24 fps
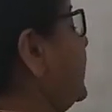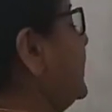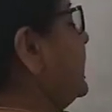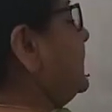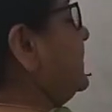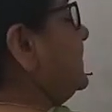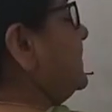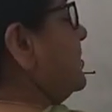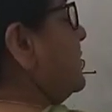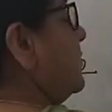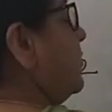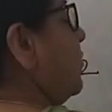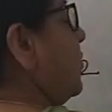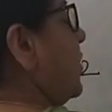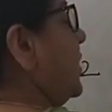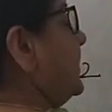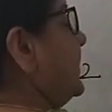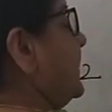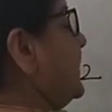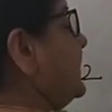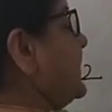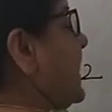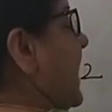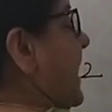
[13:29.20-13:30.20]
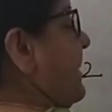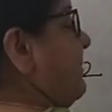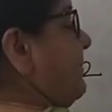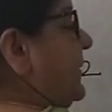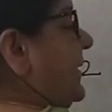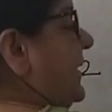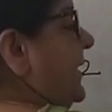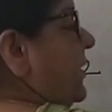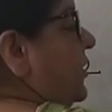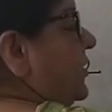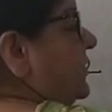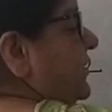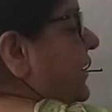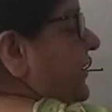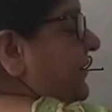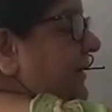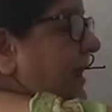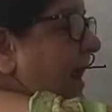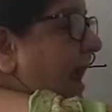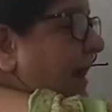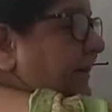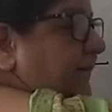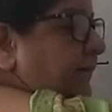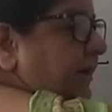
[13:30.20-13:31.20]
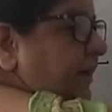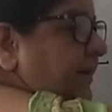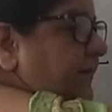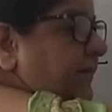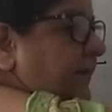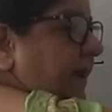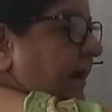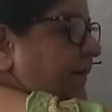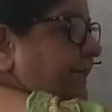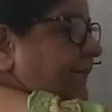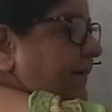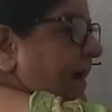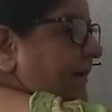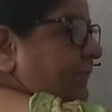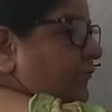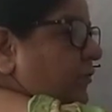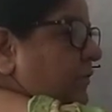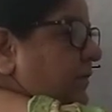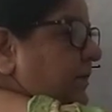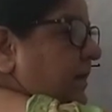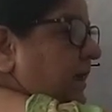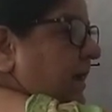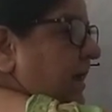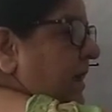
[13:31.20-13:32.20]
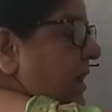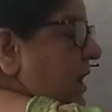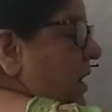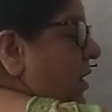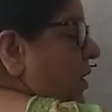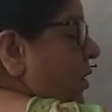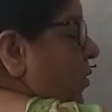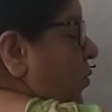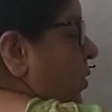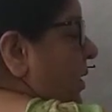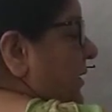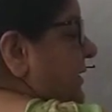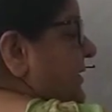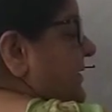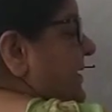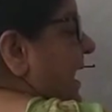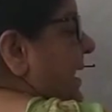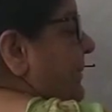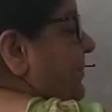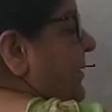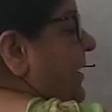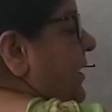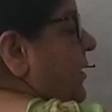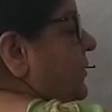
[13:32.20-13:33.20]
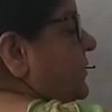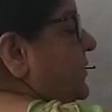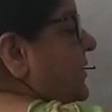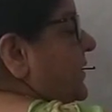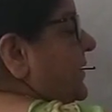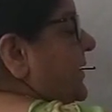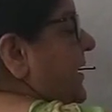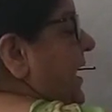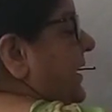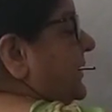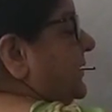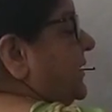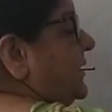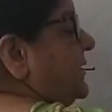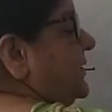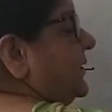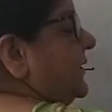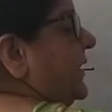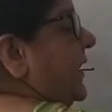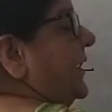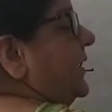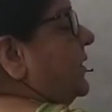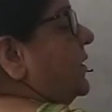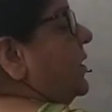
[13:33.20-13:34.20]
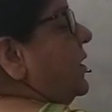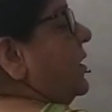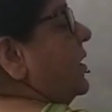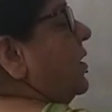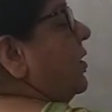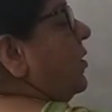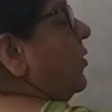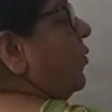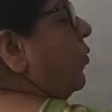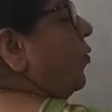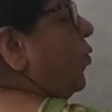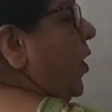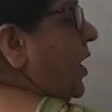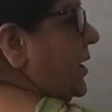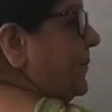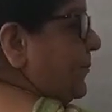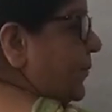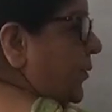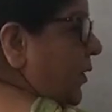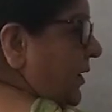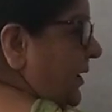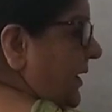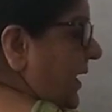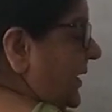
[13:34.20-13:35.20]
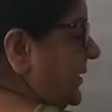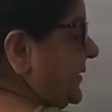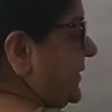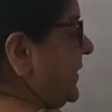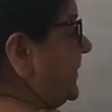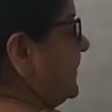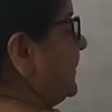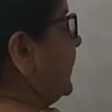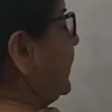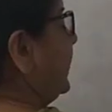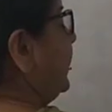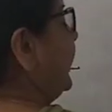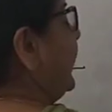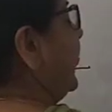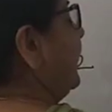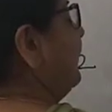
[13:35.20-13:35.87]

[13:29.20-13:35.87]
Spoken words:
this, what is happening on the reactant side? We have to see what is happening on the reactant side. What product is it